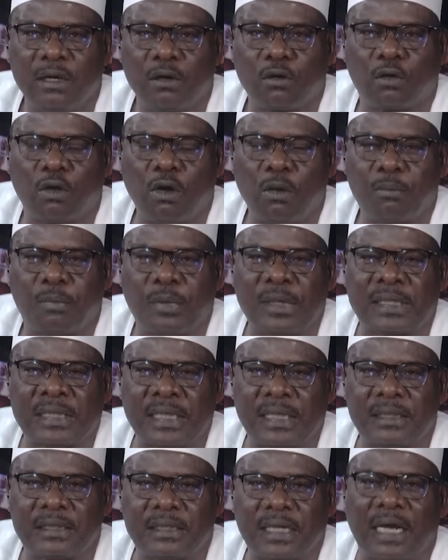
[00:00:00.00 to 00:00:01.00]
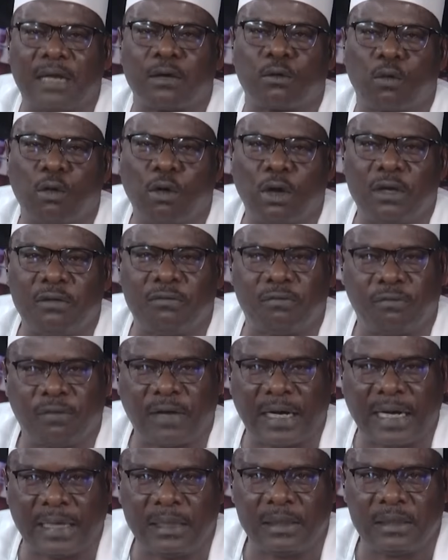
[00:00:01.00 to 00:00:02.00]
competent and
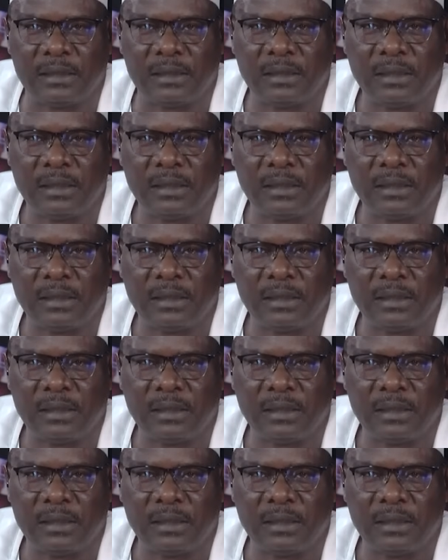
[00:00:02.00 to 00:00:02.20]
qualified?